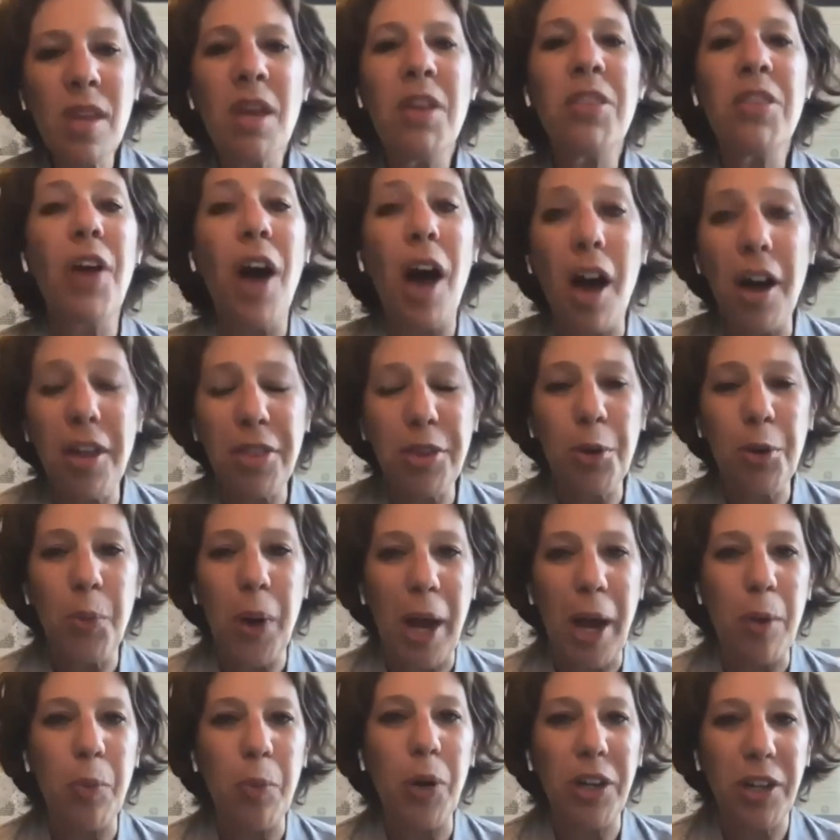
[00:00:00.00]
the other
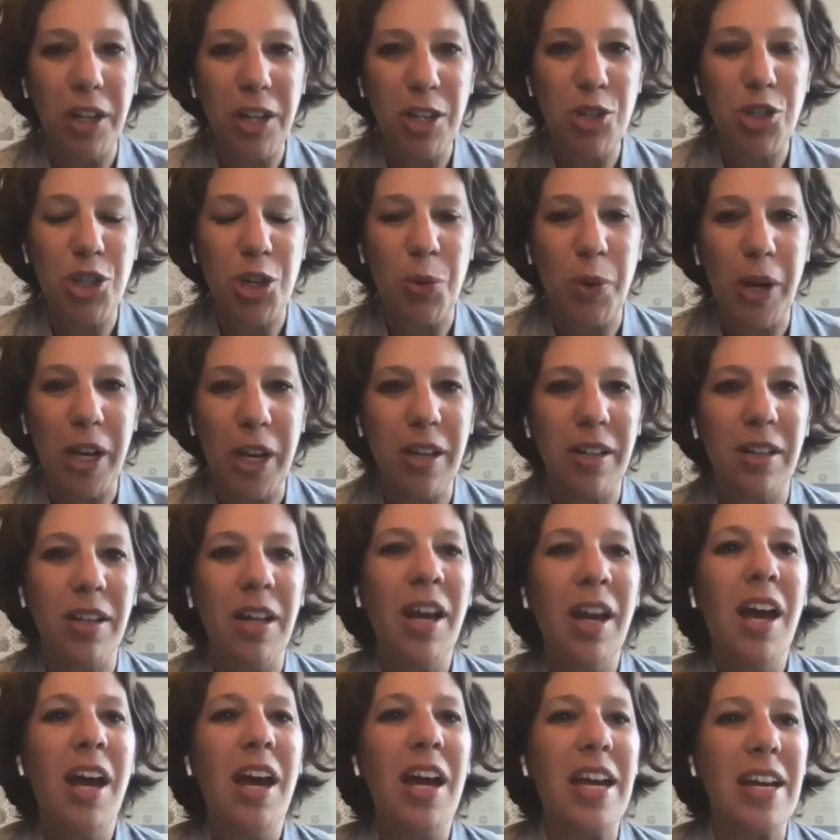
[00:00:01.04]
way we're going to do it
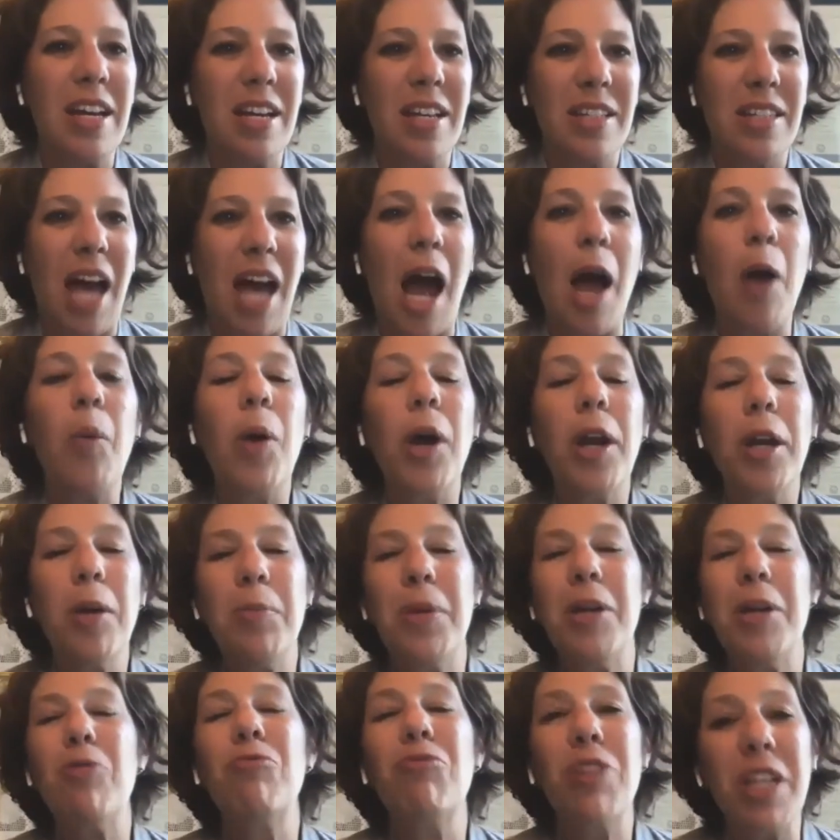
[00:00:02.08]
is I want to
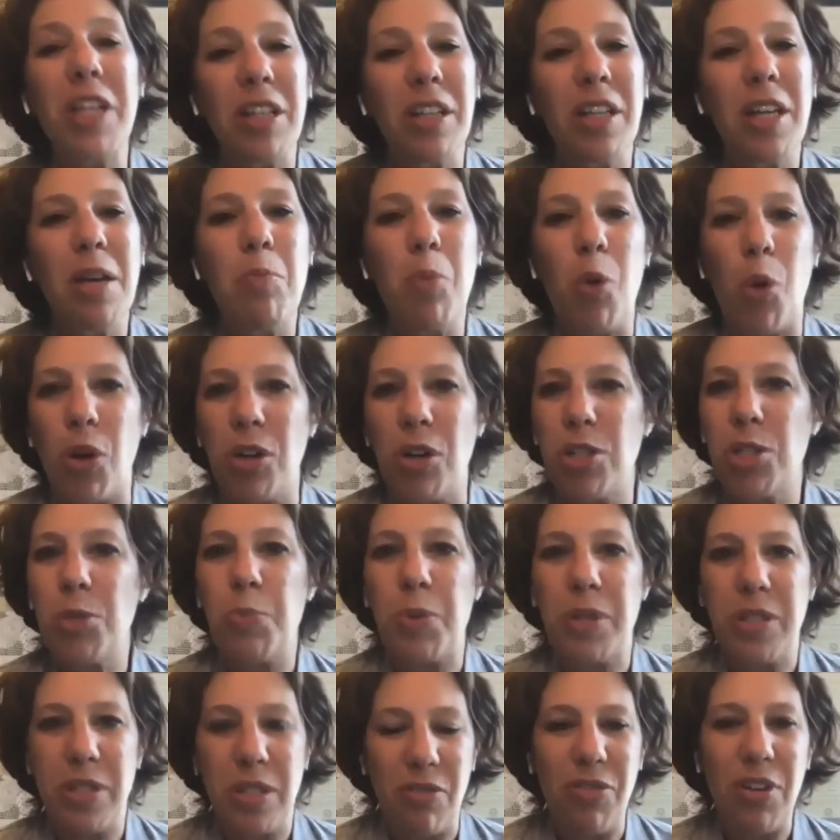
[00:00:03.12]
be really more
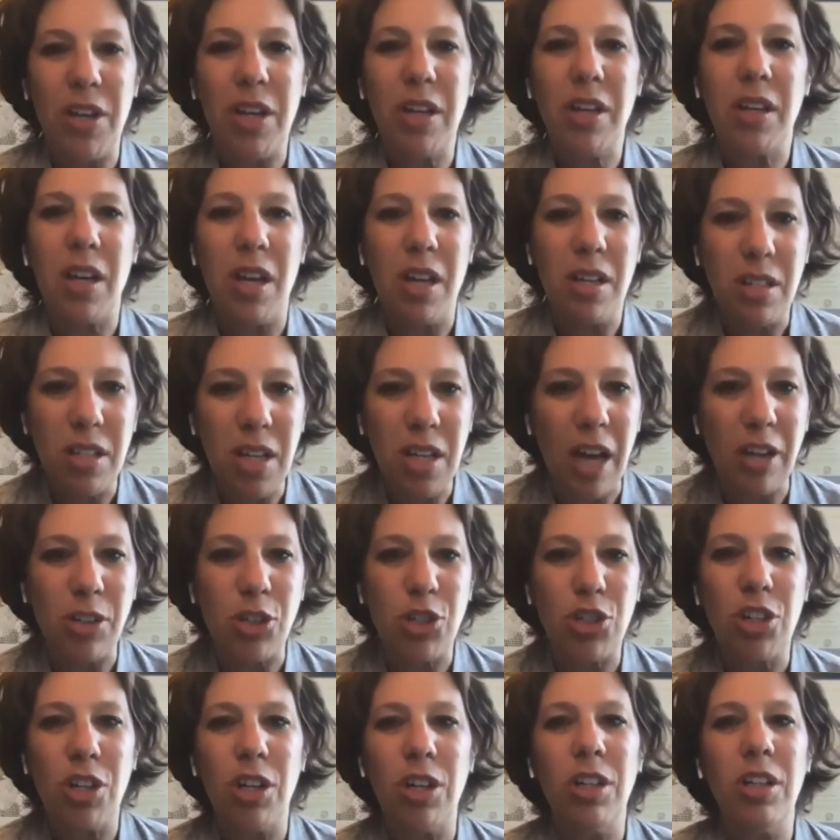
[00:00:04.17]
specific,
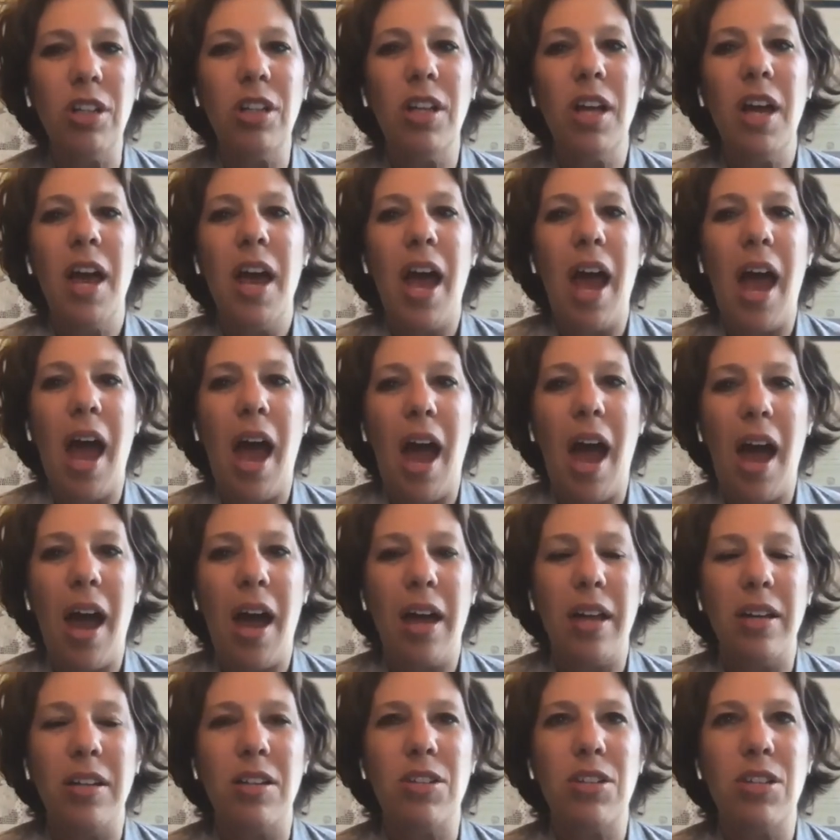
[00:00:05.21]
intentional,
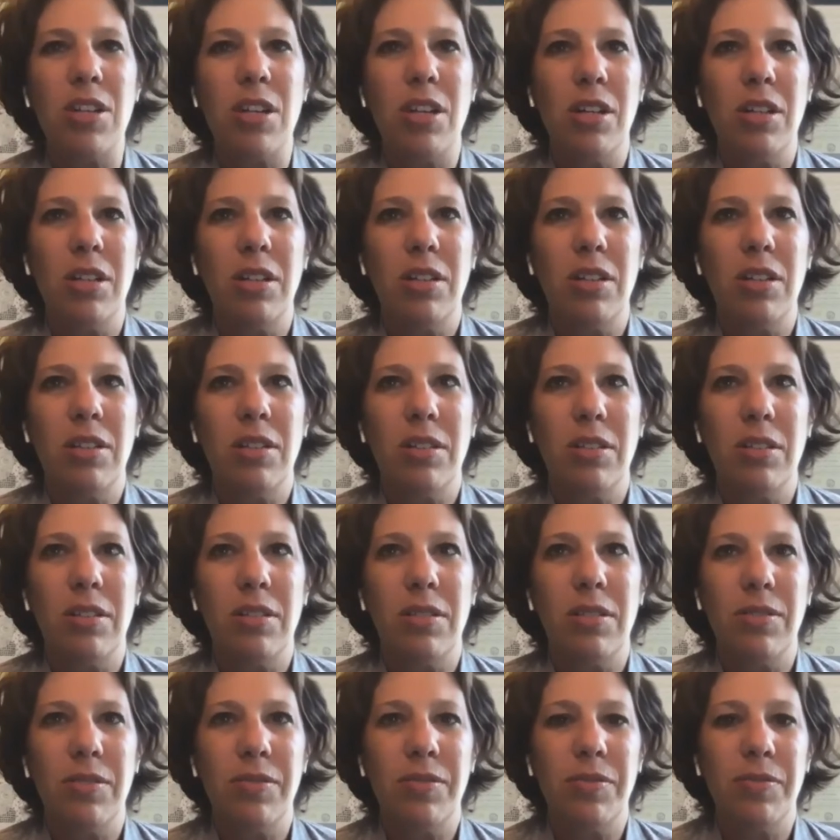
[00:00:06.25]
and
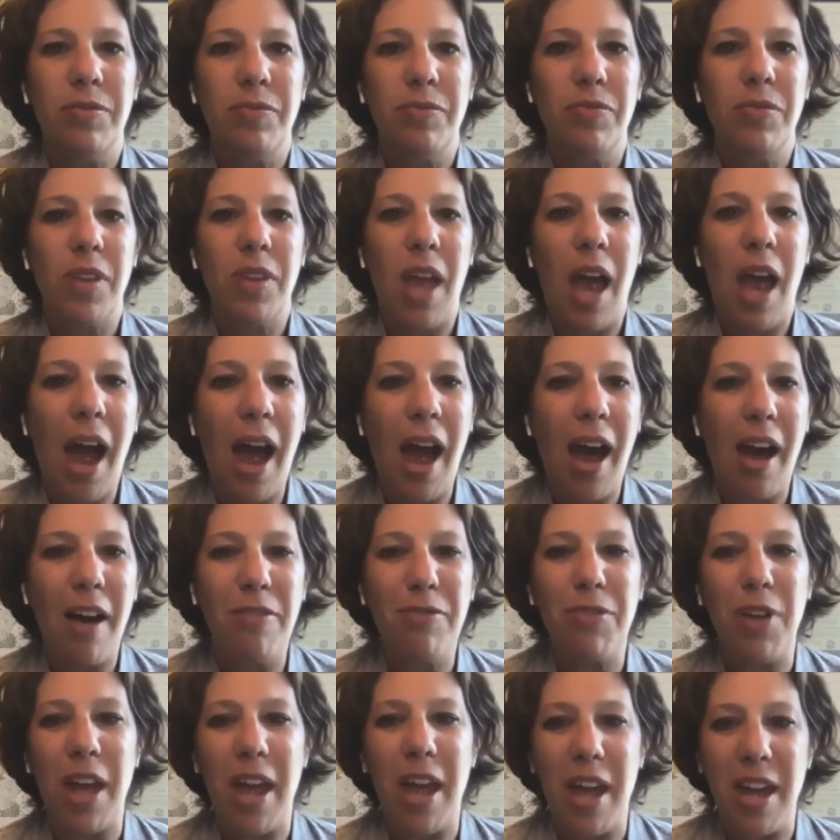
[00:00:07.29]

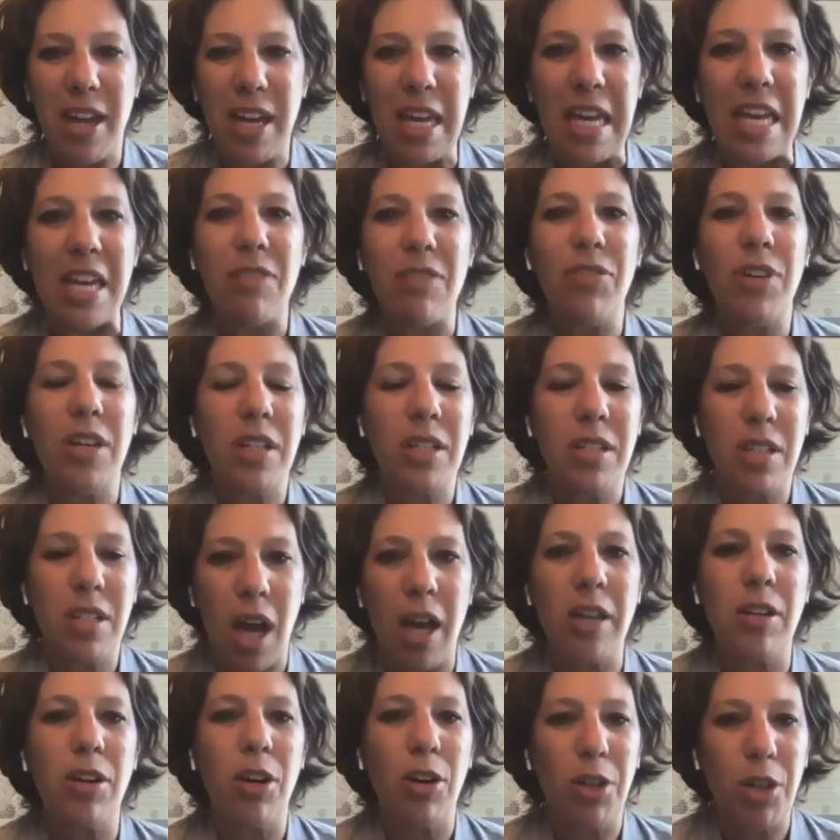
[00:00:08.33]
have a even
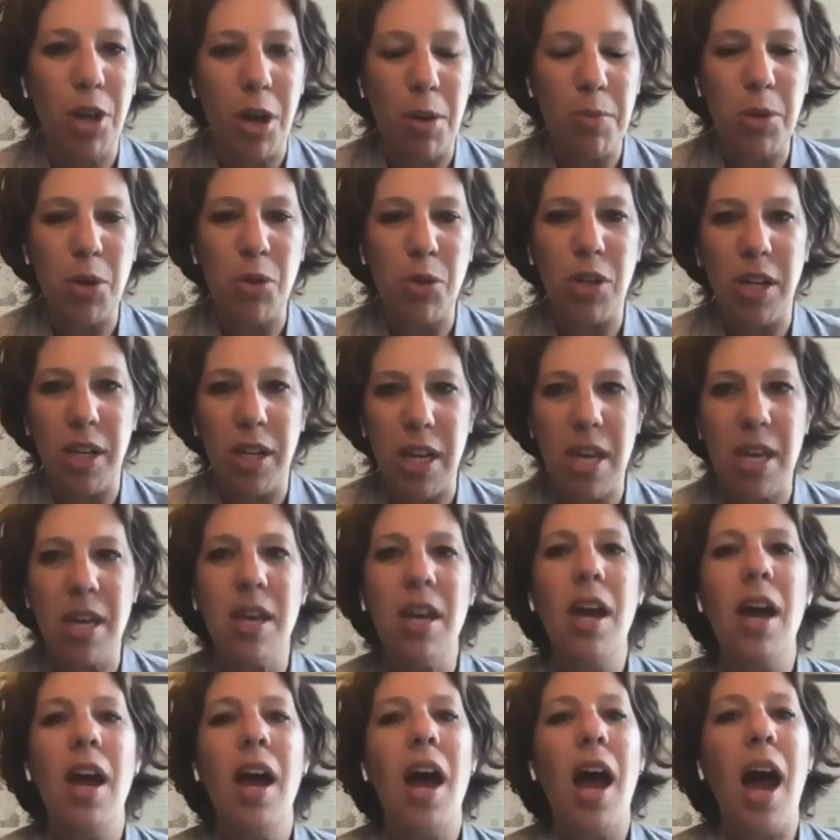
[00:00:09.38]
tighter community
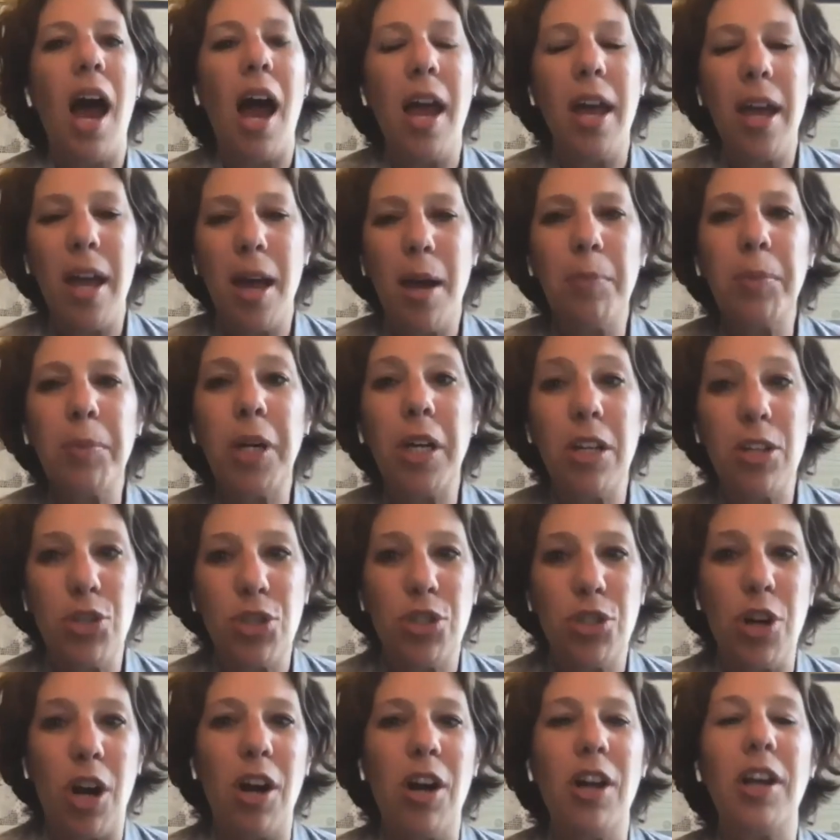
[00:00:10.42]
I am going to
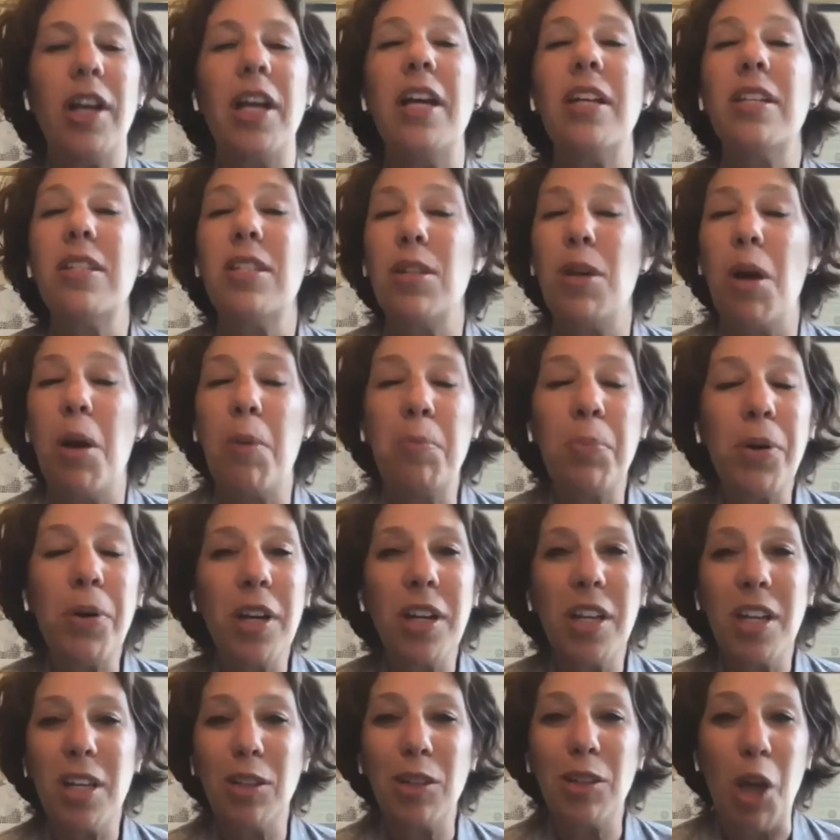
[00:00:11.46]
start. It's a
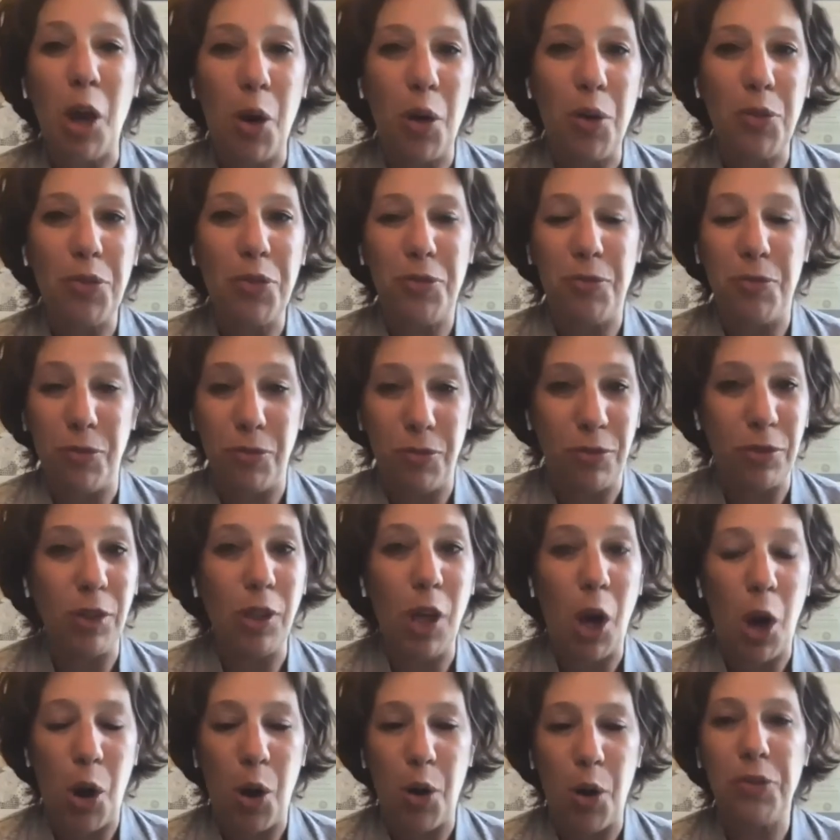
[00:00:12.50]
pretty low
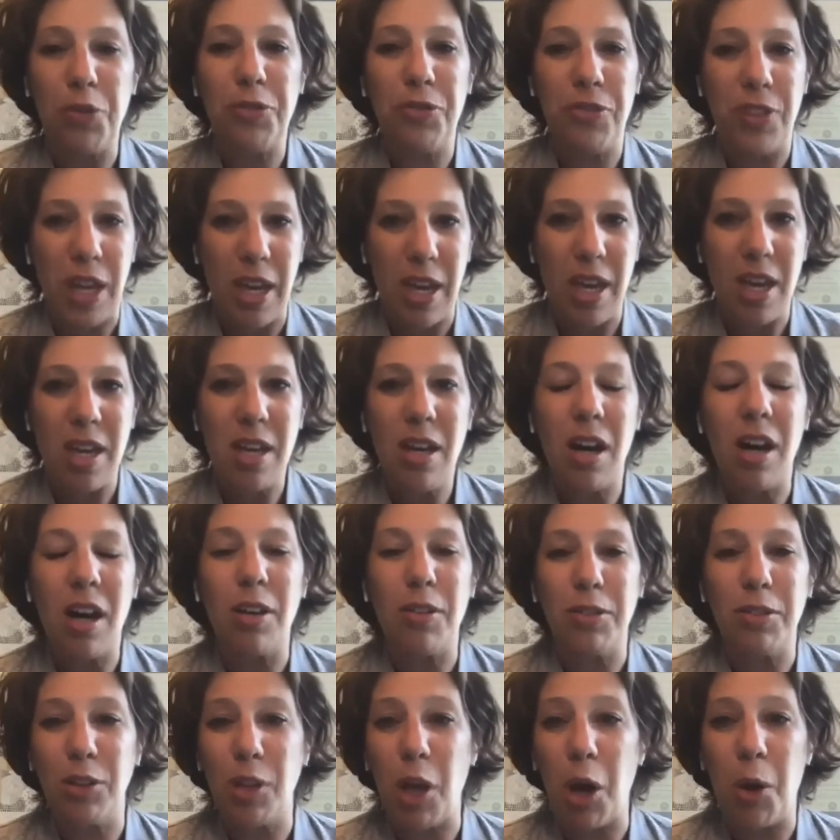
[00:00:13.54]
low fee, a
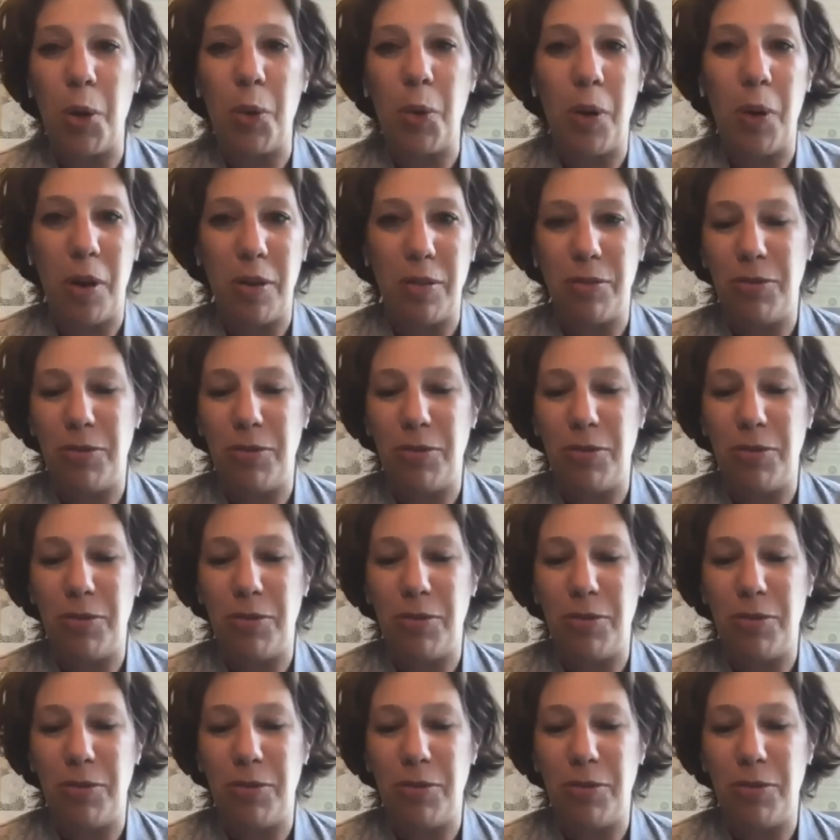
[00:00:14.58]
low